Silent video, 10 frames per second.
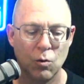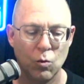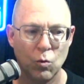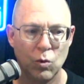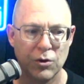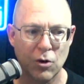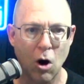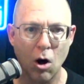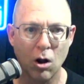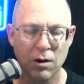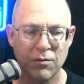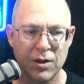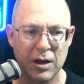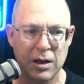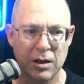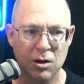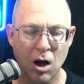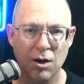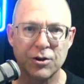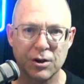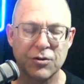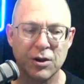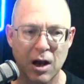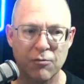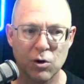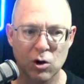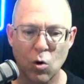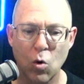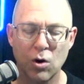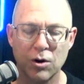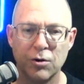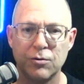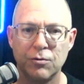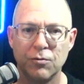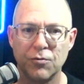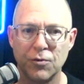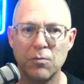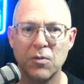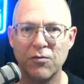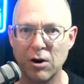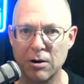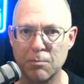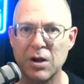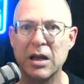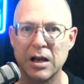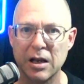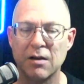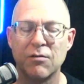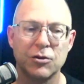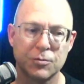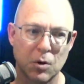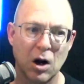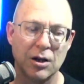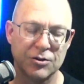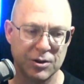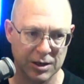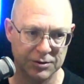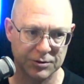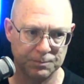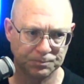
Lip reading: with all of the content that I've recorded from the very beginning of this process.